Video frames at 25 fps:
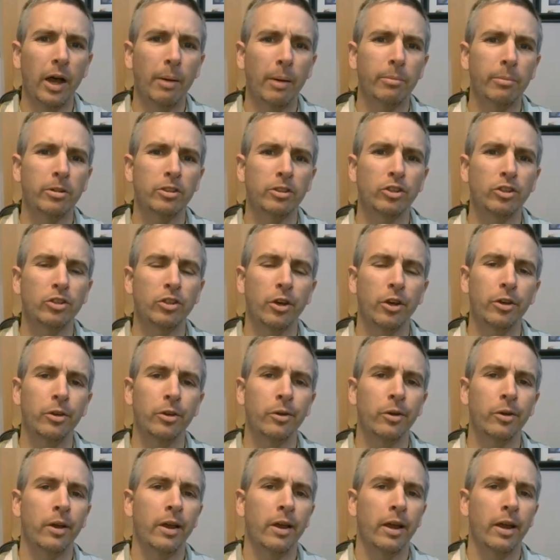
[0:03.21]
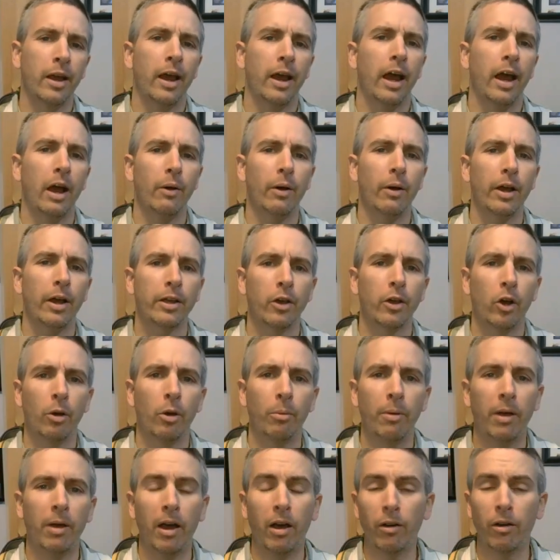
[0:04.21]
I'm going to show you how I go
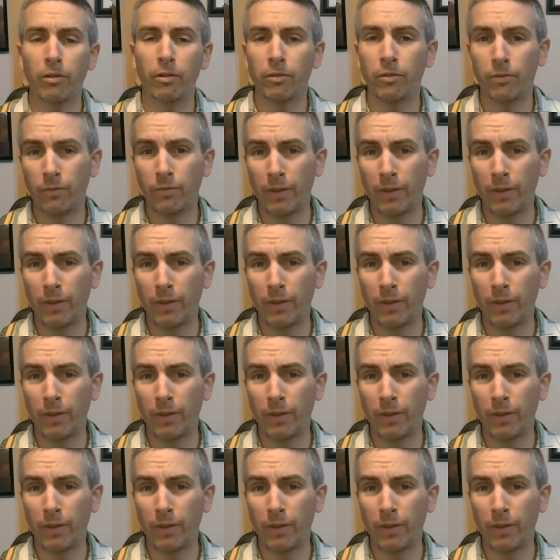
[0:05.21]
about